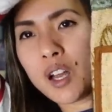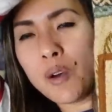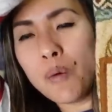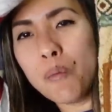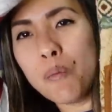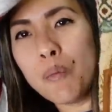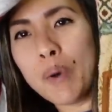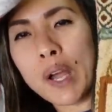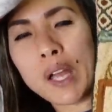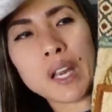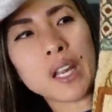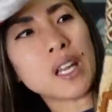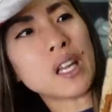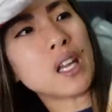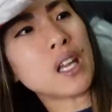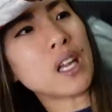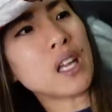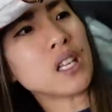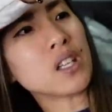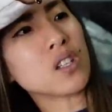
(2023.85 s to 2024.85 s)
but
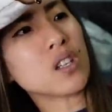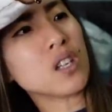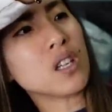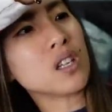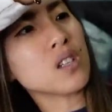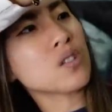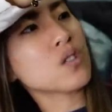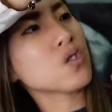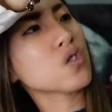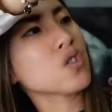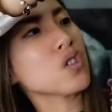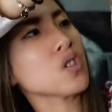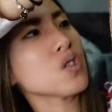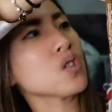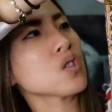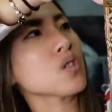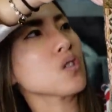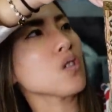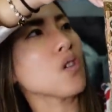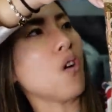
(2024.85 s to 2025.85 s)
it is
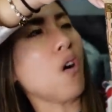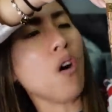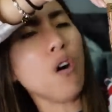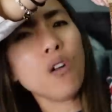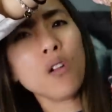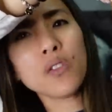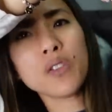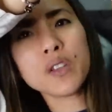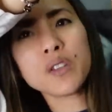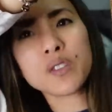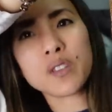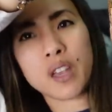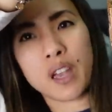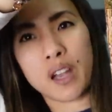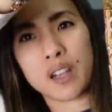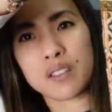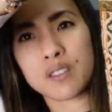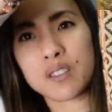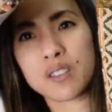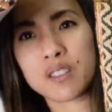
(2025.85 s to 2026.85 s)
just all these
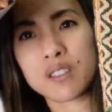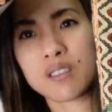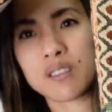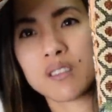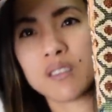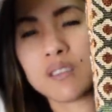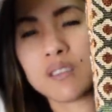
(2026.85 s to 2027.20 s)
cats.